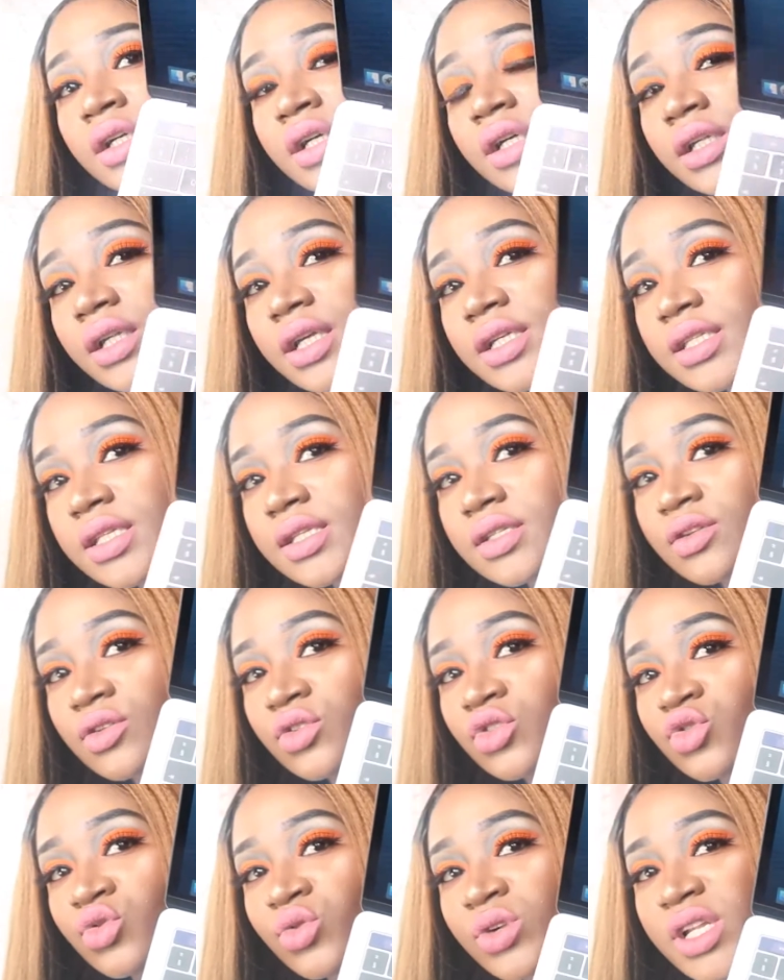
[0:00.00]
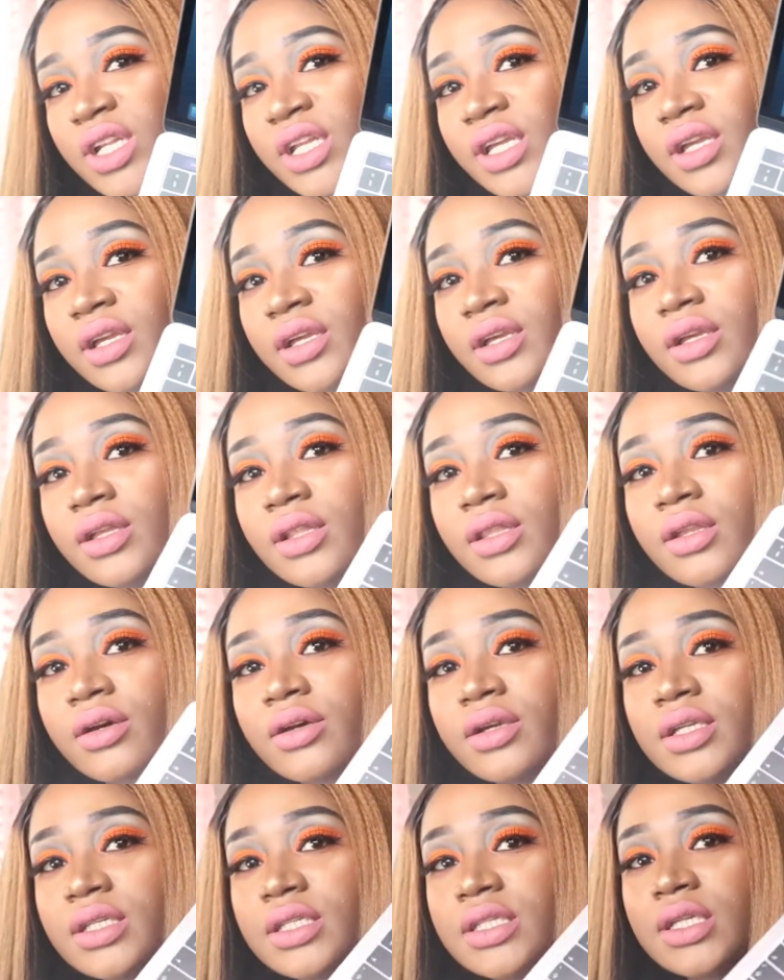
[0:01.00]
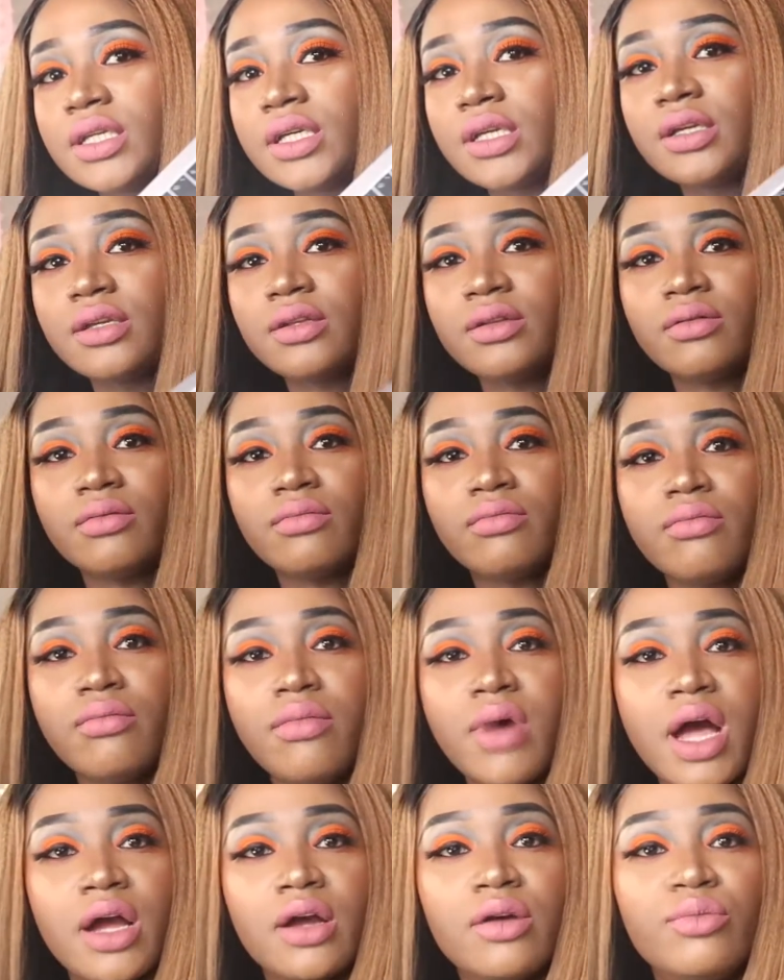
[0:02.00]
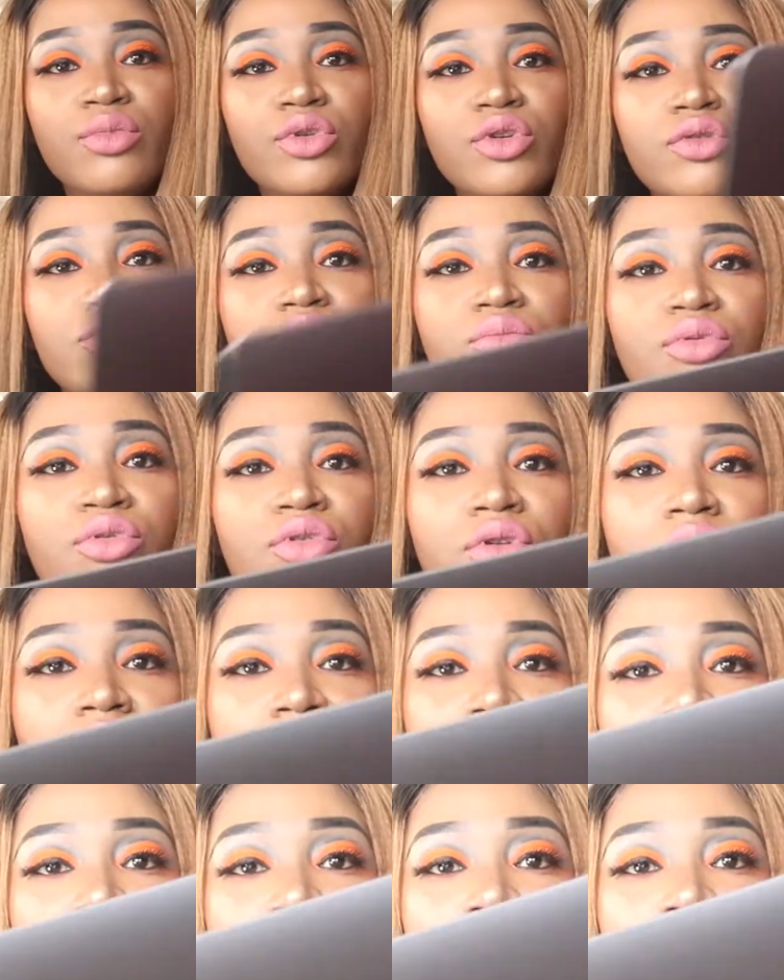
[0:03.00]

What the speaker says: this is the 2019 MacBook Pro,